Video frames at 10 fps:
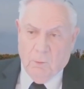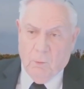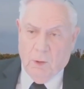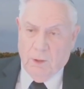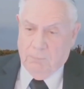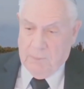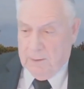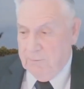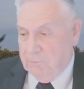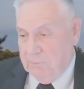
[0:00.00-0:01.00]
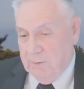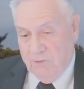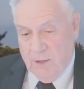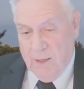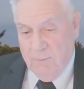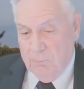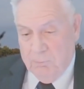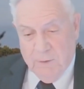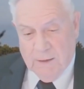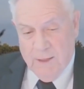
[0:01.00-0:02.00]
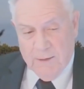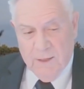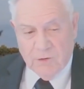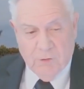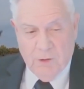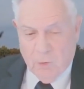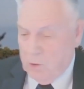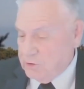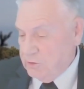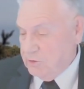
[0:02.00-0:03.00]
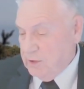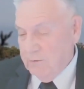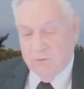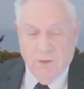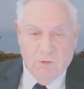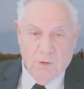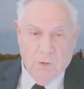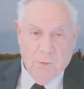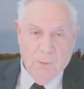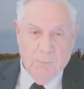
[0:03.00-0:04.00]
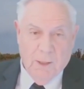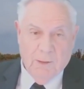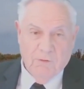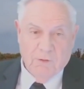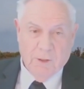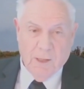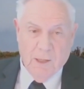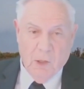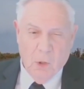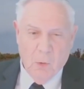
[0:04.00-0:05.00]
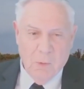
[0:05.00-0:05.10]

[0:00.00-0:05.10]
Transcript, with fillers: Well, I yeah, I'd be glad to answer any questions. I've given you about everything I know,